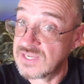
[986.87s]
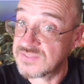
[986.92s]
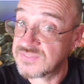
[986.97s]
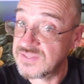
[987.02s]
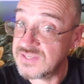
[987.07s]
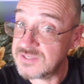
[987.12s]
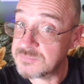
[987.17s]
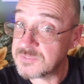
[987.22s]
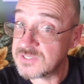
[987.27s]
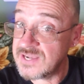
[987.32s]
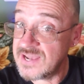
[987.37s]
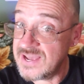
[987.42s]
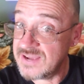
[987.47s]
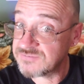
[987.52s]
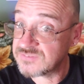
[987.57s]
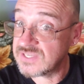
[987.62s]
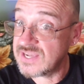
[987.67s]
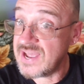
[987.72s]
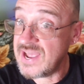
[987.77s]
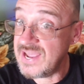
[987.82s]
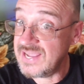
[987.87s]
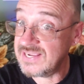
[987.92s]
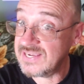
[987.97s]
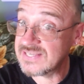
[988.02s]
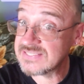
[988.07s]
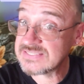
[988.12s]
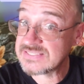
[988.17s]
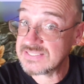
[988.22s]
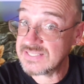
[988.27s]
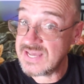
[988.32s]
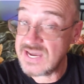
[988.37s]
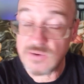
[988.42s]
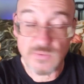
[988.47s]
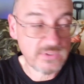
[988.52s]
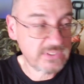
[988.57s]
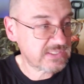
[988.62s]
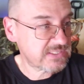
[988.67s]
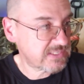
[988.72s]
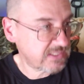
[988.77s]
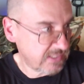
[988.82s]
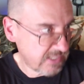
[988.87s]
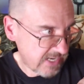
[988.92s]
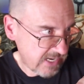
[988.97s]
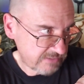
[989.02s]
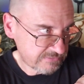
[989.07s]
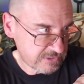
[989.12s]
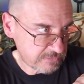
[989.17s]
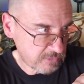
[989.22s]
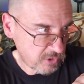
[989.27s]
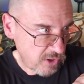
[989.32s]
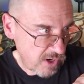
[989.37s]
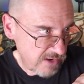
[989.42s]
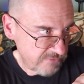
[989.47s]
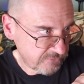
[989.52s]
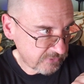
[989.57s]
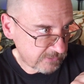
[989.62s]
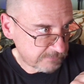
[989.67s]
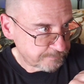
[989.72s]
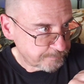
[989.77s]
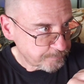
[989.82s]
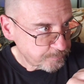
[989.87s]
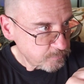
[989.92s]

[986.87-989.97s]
I think I'm going to have to hang on to that one until I have some coffee.